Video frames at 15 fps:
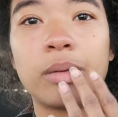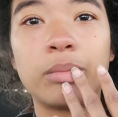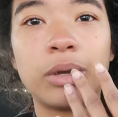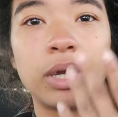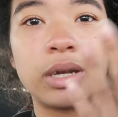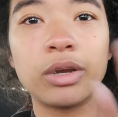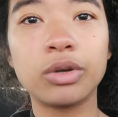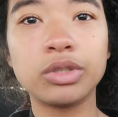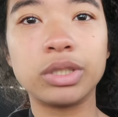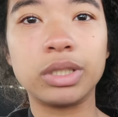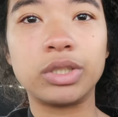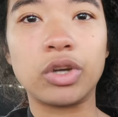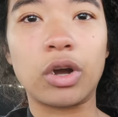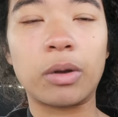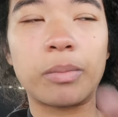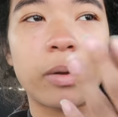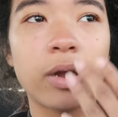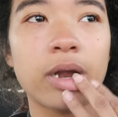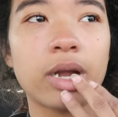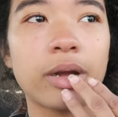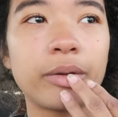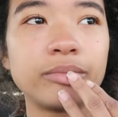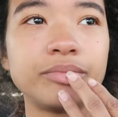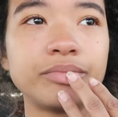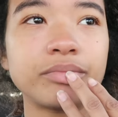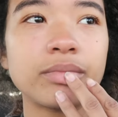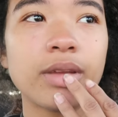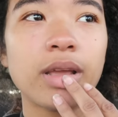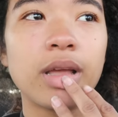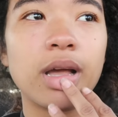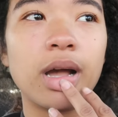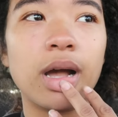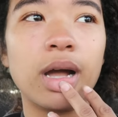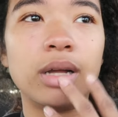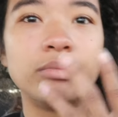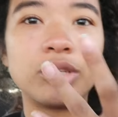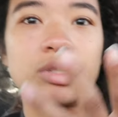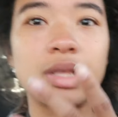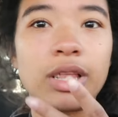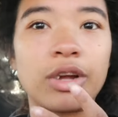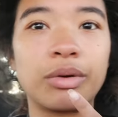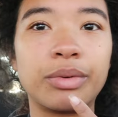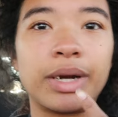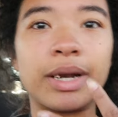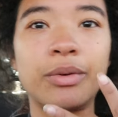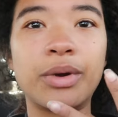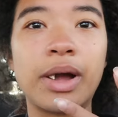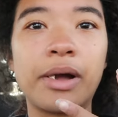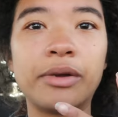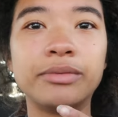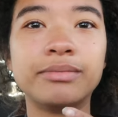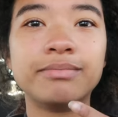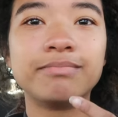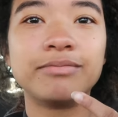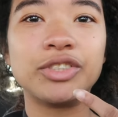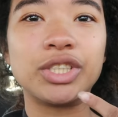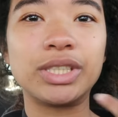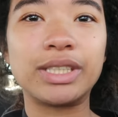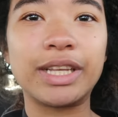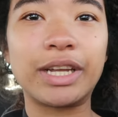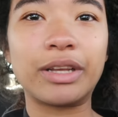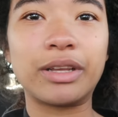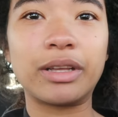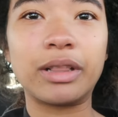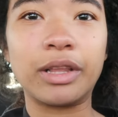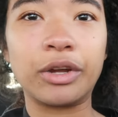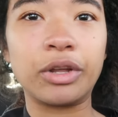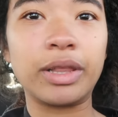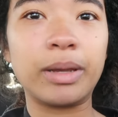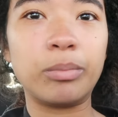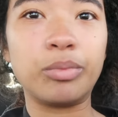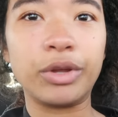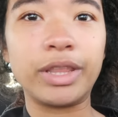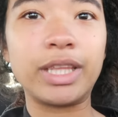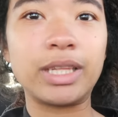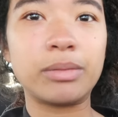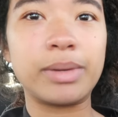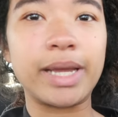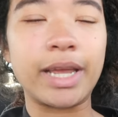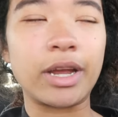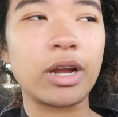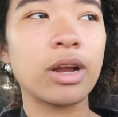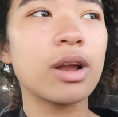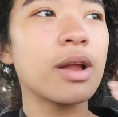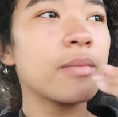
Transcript: I'm gonna go to the dog park. Um, just let her run around. She's like literally breathing in my ear.